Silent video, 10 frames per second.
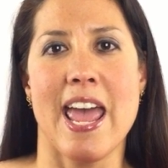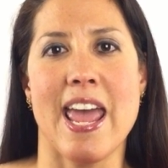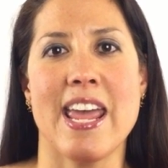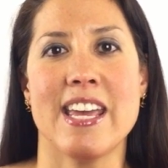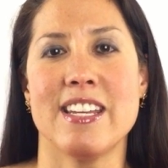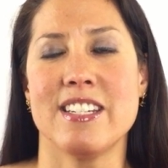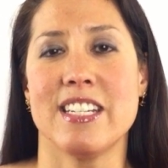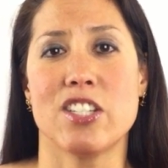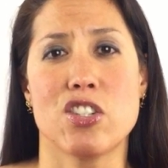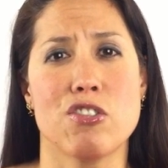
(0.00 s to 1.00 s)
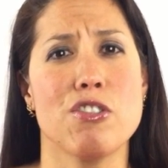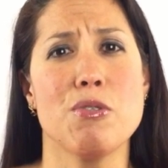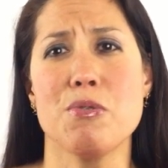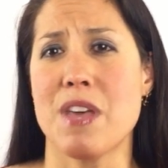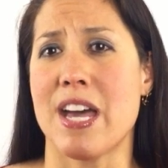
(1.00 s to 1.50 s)
and it's
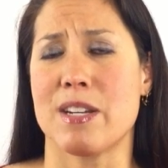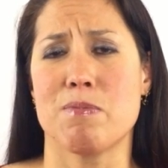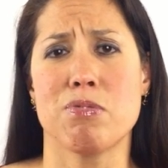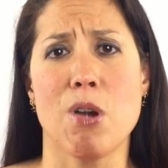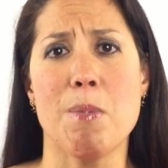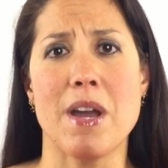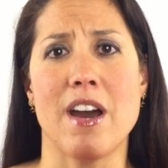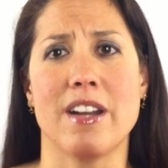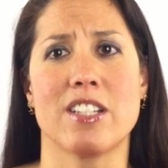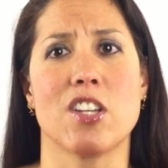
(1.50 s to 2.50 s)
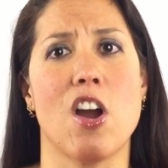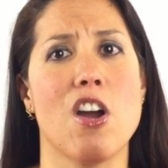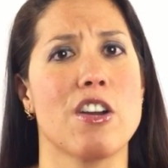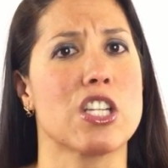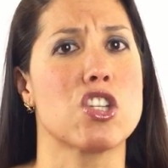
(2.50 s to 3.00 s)
true that probiotics
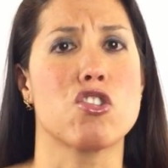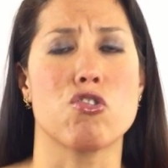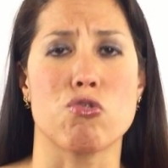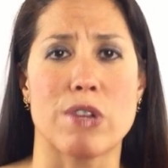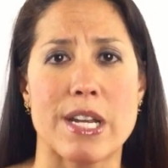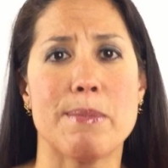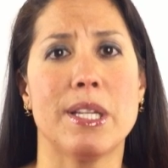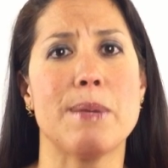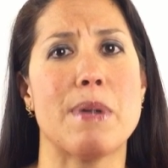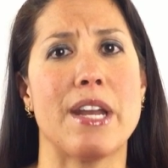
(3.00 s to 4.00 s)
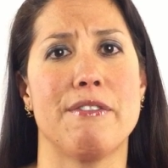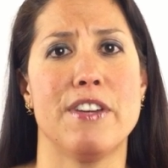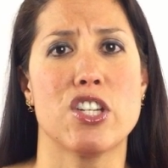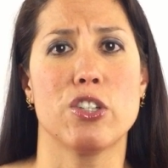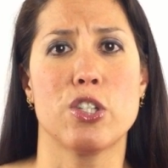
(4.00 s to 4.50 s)
are extremely
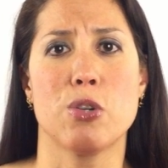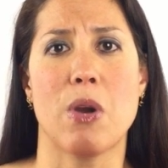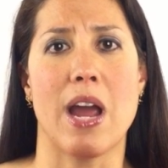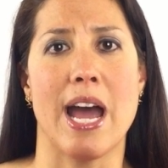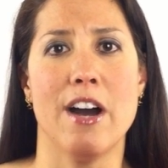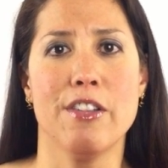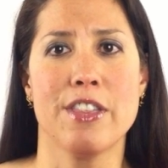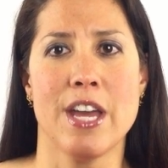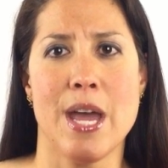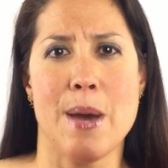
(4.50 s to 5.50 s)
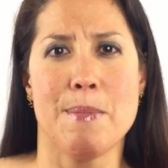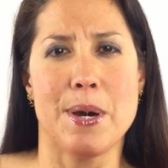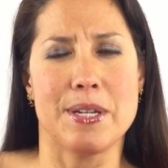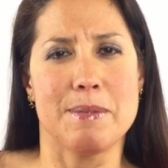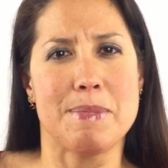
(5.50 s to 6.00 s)
beneficial to our health,
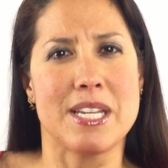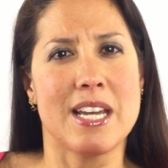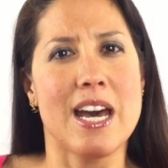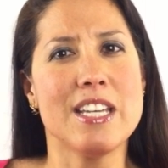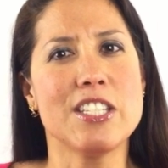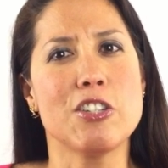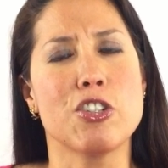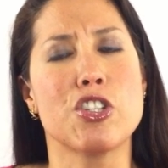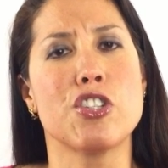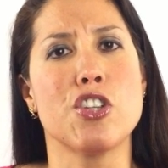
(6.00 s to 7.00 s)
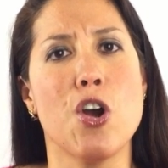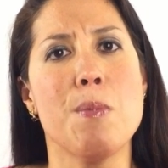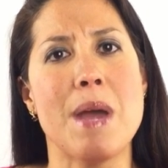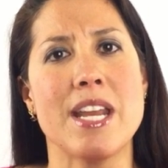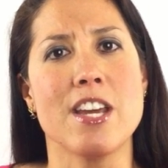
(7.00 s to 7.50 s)
but because there's so
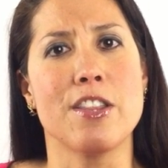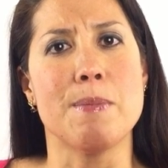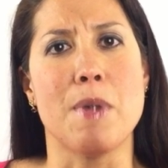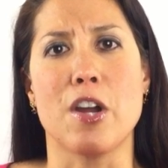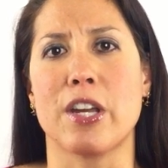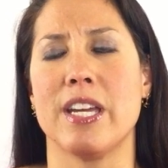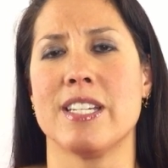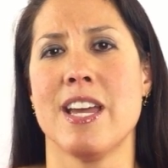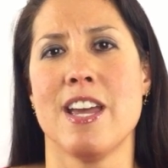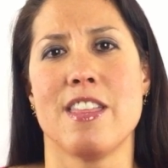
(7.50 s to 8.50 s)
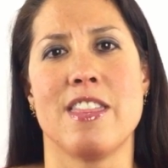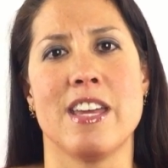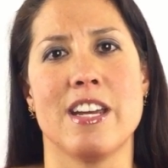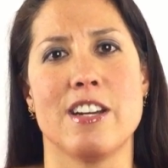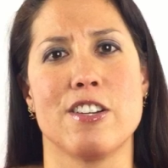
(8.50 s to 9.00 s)
many on the market,
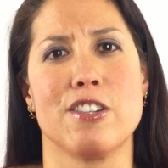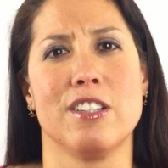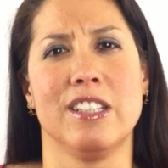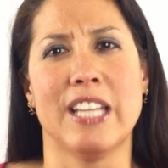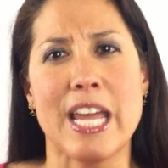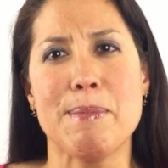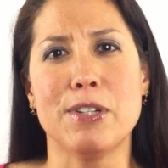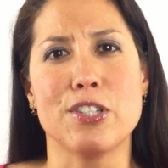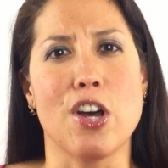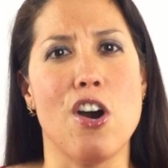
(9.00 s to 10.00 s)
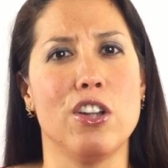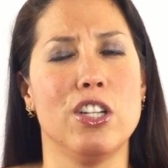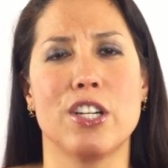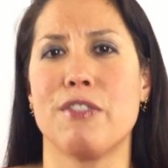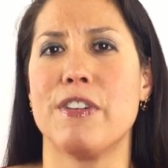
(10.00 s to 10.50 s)
their labels all
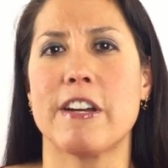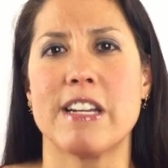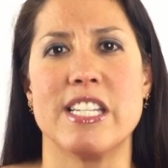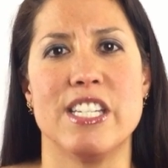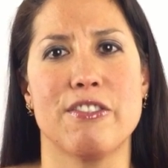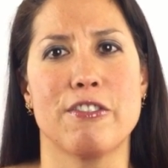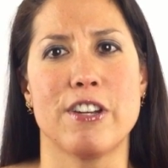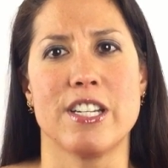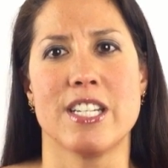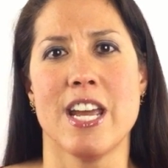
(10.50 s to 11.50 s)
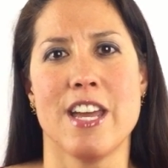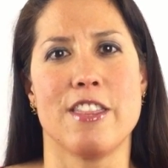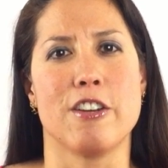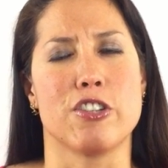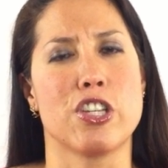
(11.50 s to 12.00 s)
look very different.
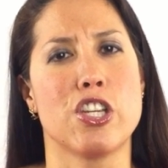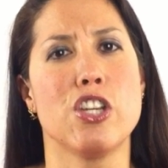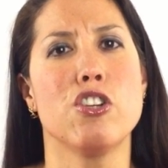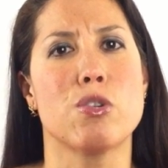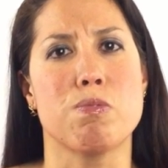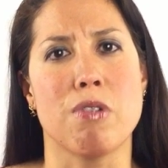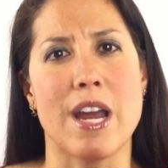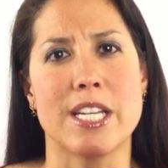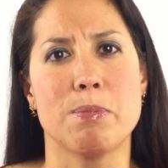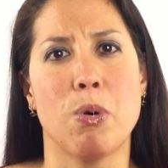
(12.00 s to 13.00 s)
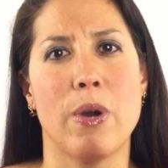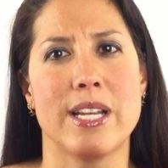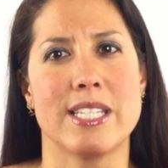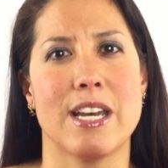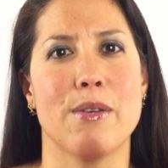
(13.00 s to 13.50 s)
There's huge price
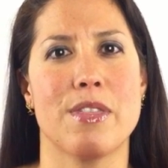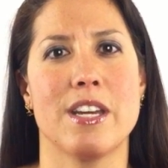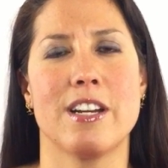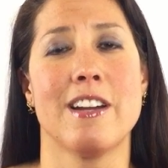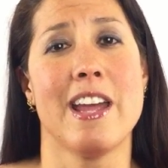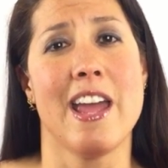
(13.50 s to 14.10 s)
points out there.